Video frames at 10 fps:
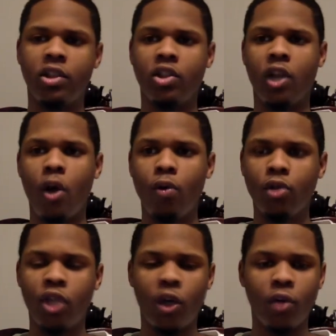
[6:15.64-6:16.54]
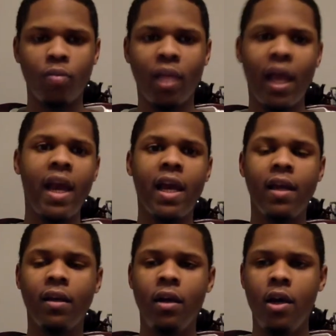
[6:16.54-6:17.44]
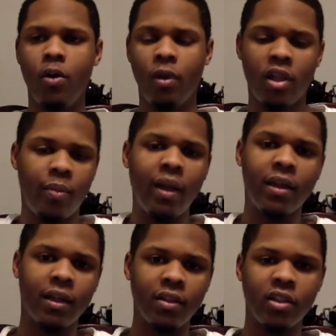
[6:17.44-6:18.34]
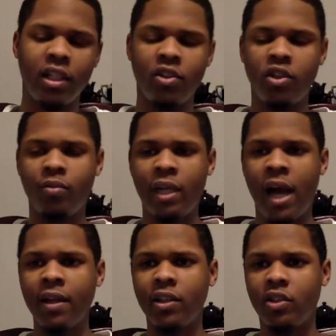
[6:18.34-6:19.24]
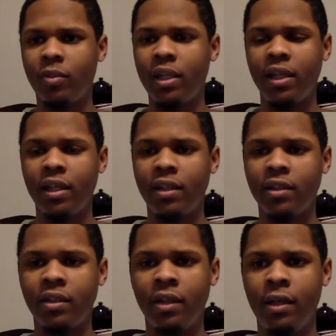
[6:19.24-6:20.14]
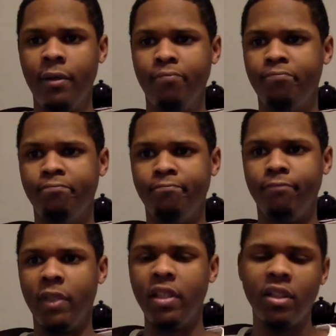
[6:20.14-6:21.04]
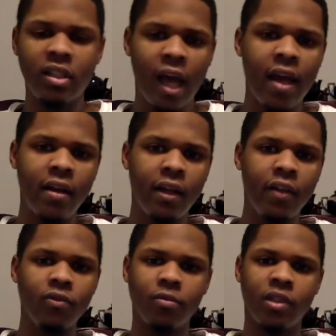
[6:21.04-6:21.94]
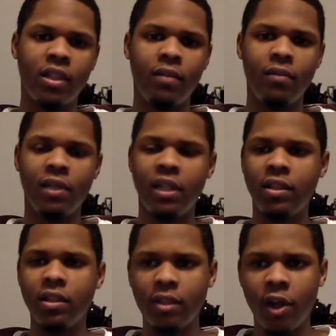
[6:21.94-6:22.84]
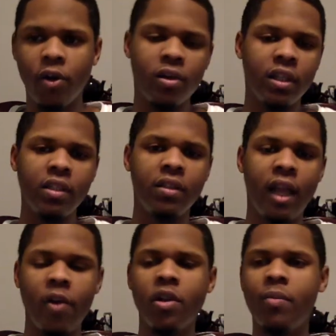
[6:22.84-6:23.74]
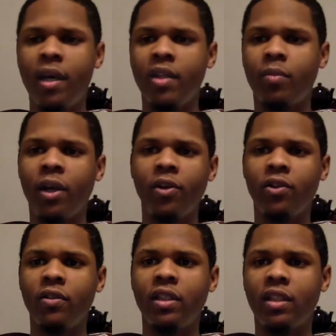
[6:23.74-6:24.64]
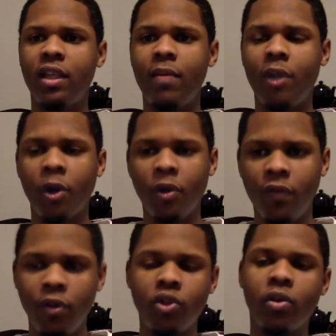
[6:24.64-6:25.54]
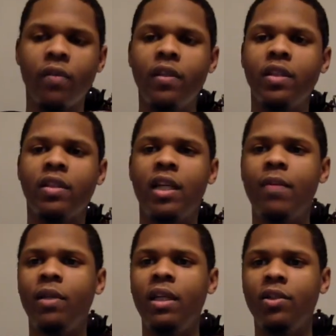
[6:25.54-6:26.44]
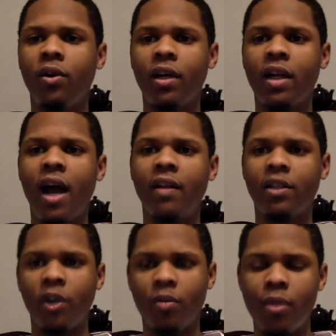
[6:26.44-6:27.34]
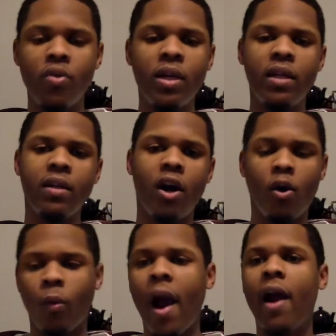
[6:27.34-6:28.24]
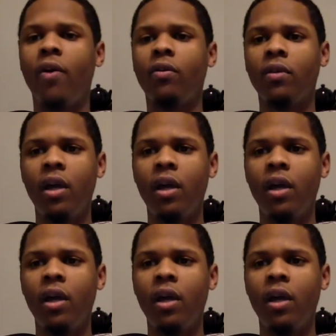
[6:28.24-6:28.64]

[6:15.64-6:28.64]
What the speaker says: long-term plan with the Pelicans. Let's just be honest, because this is Zion Ingram's team. They're the best players on this team. They're the future of this team. These are the guys that they're building around.